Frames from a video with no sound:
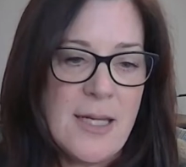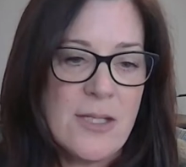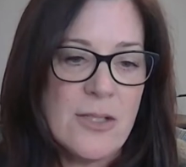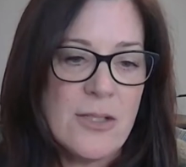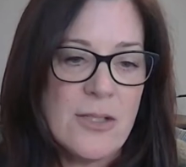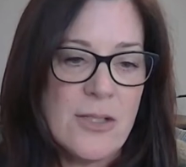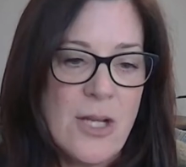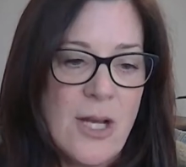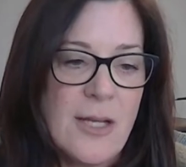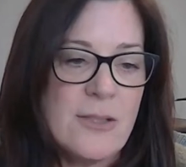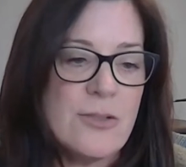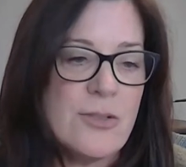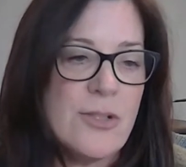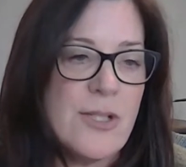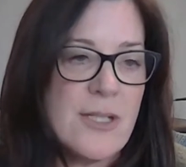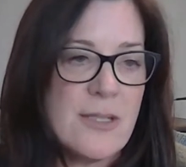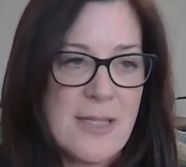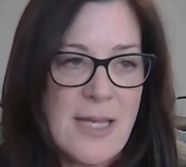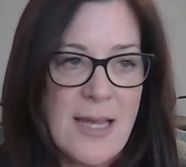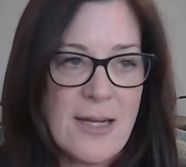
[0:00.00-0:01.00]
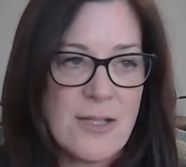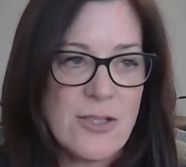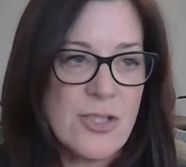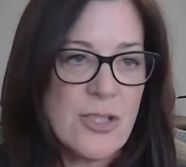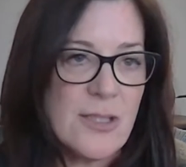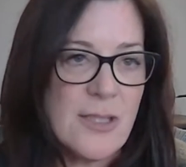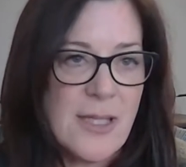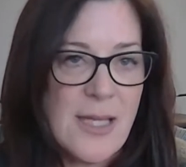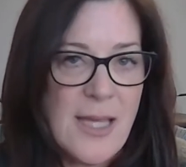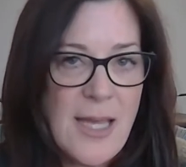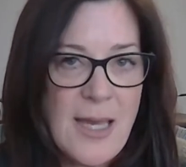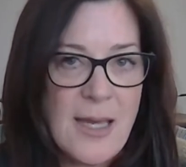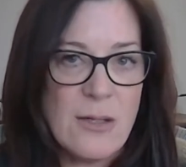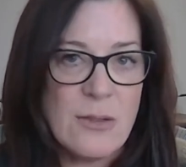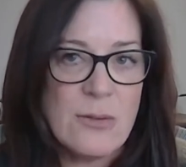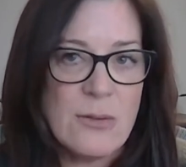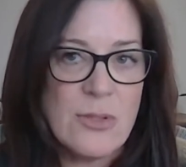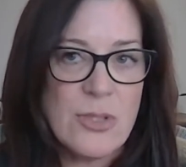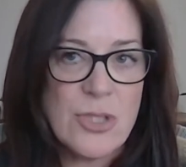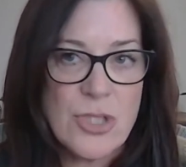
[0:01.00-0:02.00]
You're not transactionally
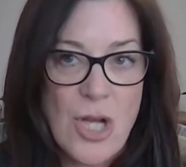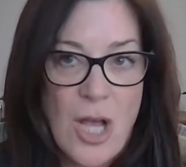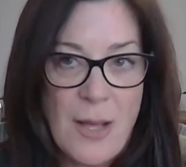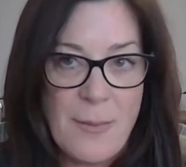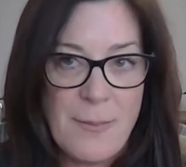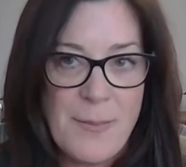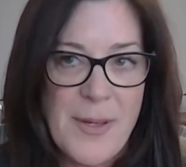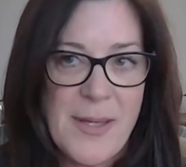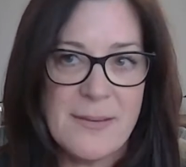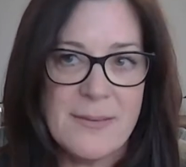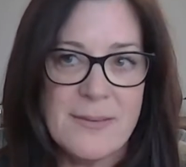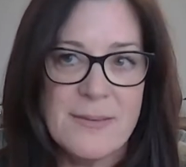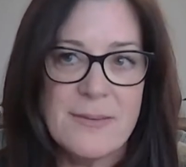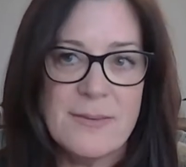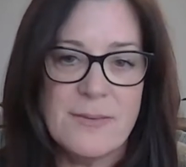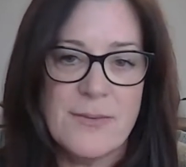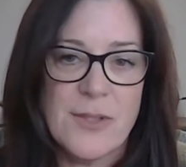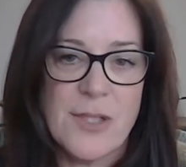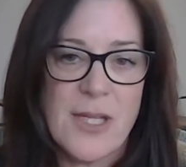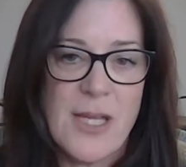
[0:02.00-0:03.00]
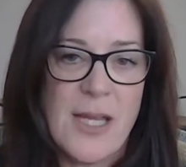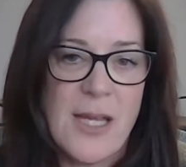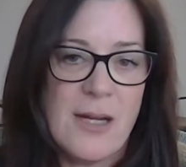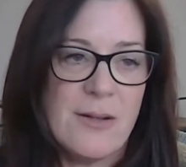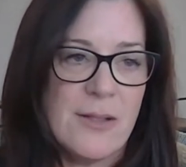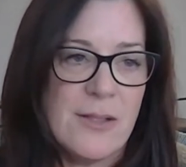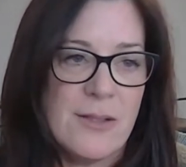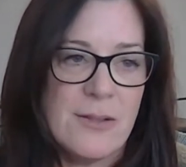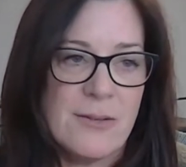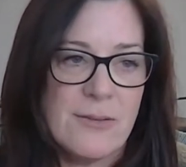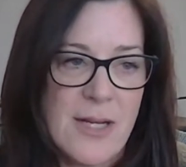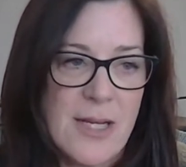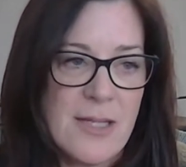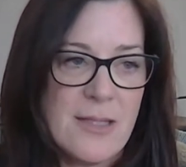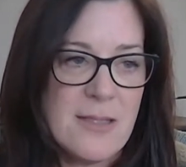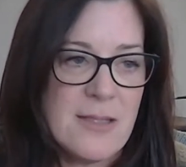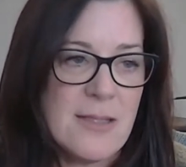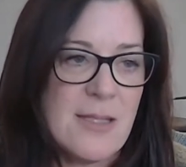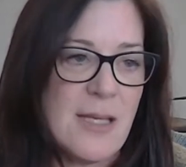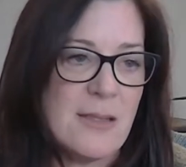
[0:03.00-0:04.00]
out shopping for carrier
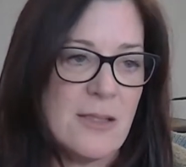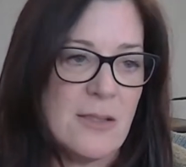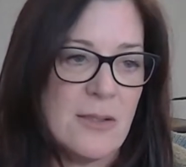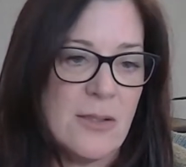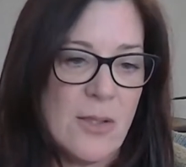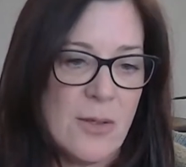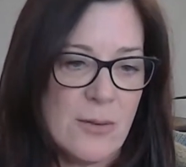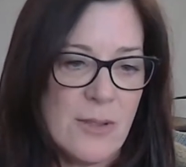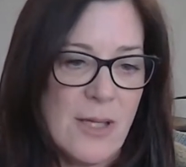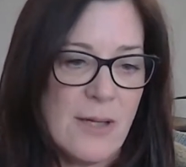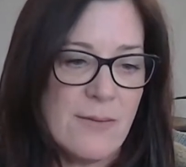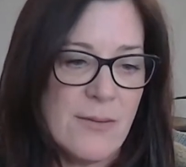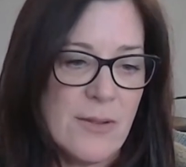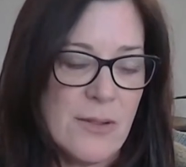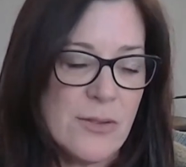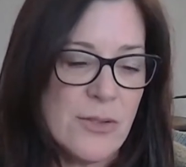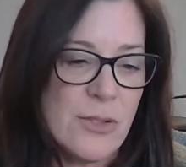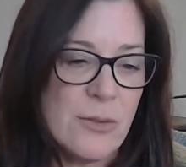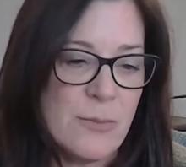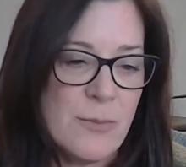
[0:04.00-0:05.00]
rates at the load level.